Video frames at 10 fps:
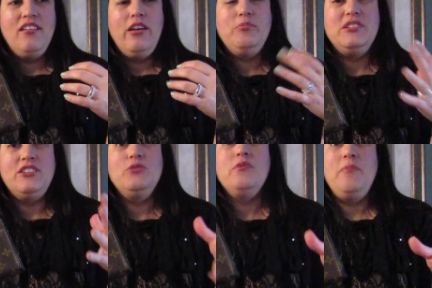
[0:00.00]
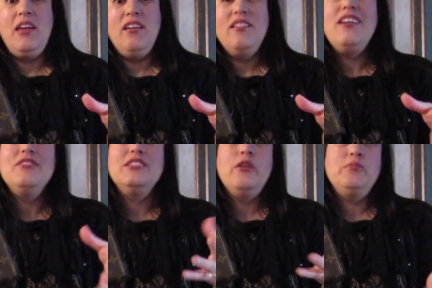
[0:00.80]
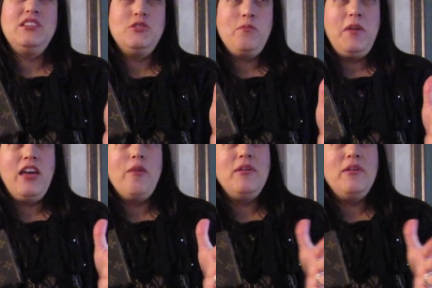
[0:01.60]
obsessed with makeup, I don't want to say obsessed with makeup,